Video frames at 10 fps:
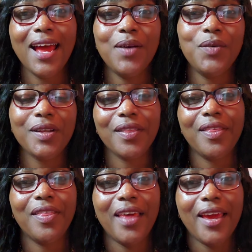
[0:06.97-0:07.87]
I want to
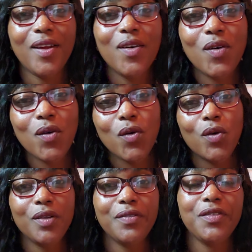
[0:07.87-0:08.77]
thank
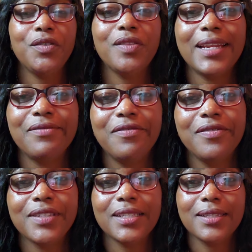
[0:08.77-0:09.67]
all of you that have
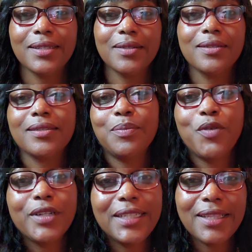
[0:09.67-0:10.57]

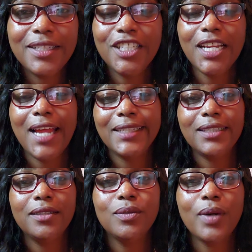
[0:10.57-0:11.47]
supported the
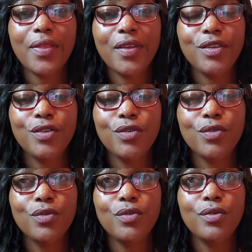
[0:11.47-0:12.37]
channel, whether
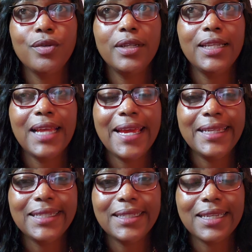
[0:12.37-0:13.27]
you
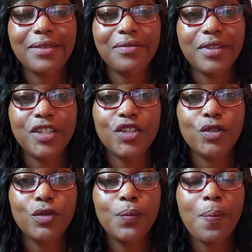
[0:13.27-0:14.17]
liked a
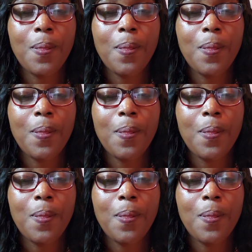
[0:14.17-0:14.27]
video,